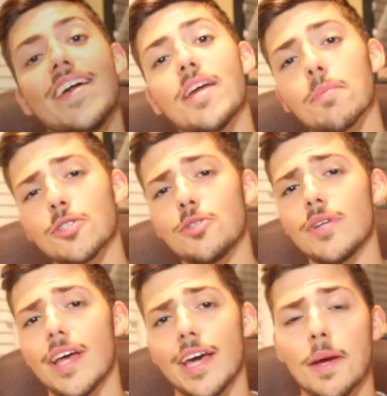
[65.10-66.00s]
And number two
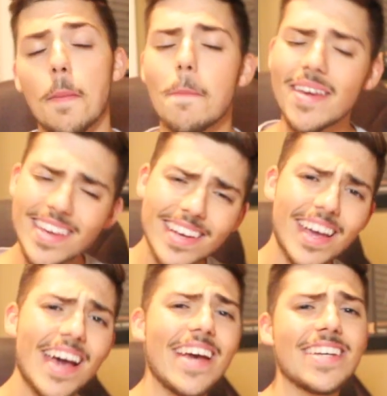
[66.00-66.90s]
today,
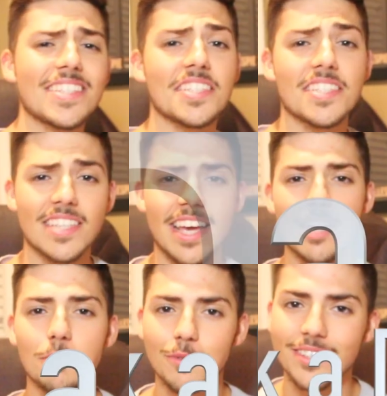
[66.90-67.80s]
pick a
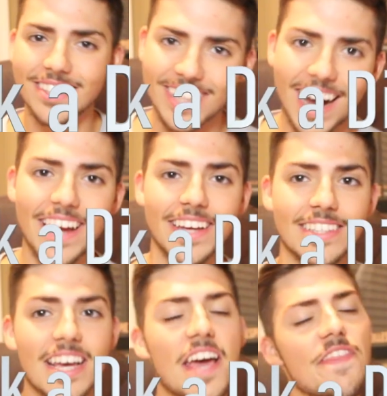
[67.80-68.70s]
sustainable diet.